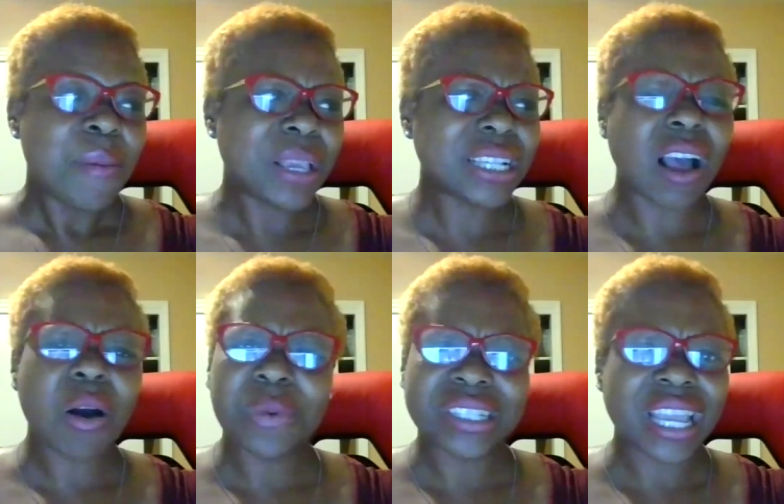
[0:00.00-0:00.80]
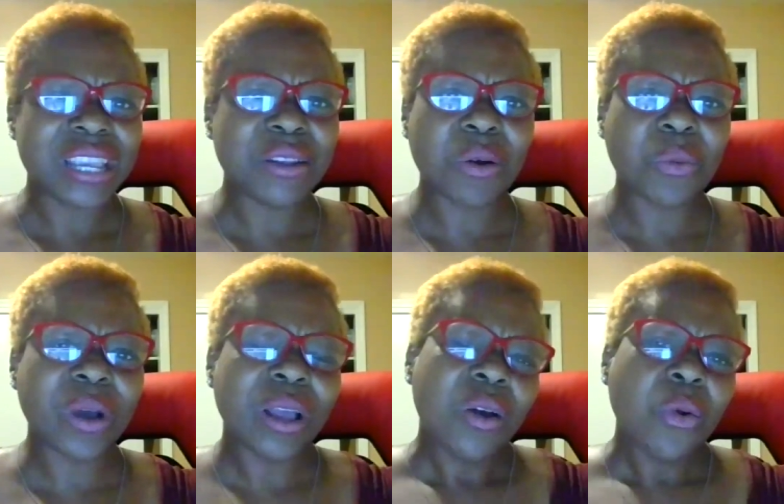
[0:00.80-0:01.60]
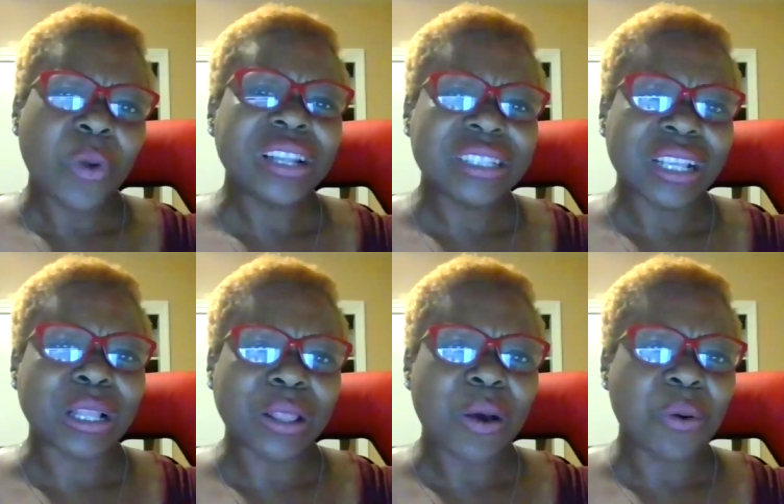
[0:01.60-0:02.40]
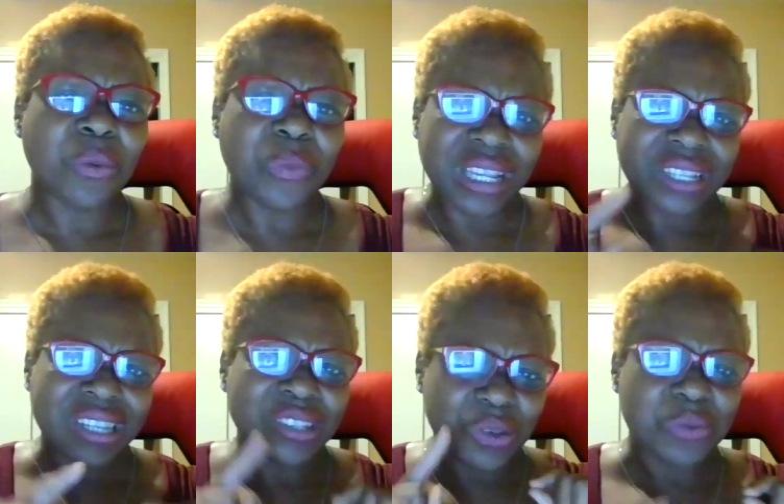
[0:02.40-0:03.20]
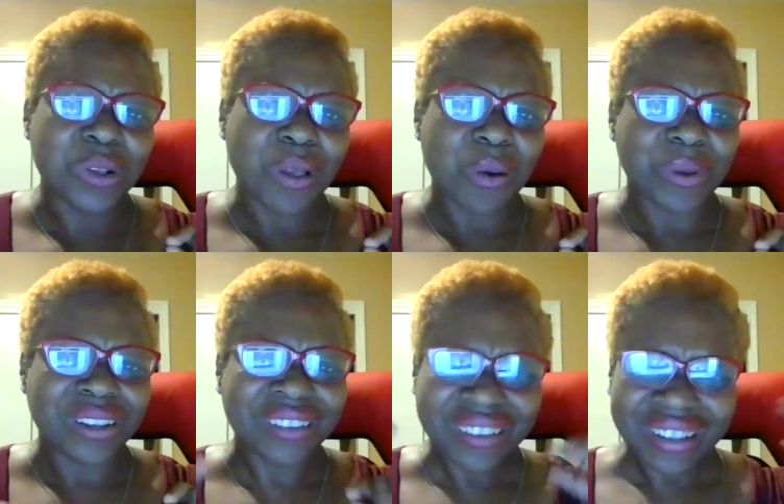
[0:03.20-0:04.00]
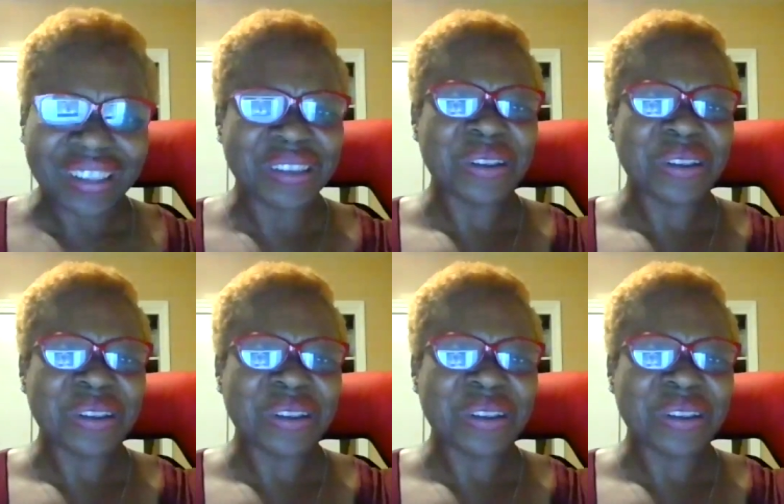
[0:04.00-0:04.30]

Because I always say, you know, what is the glow when it's just you glowing? Right.